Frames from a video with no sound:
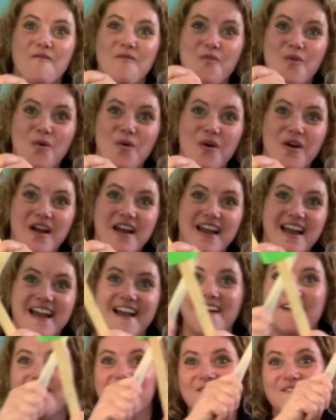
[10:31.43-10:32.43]
4,
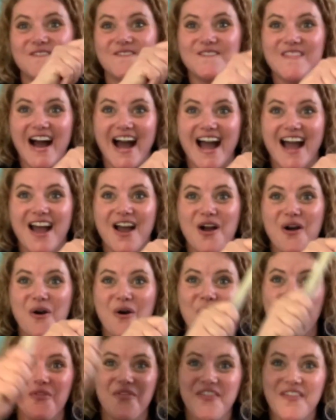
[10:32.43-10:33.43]
5.
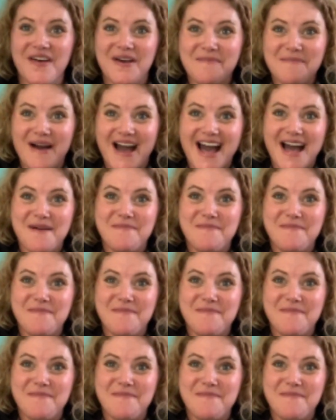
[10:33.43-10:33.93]
Hold them up.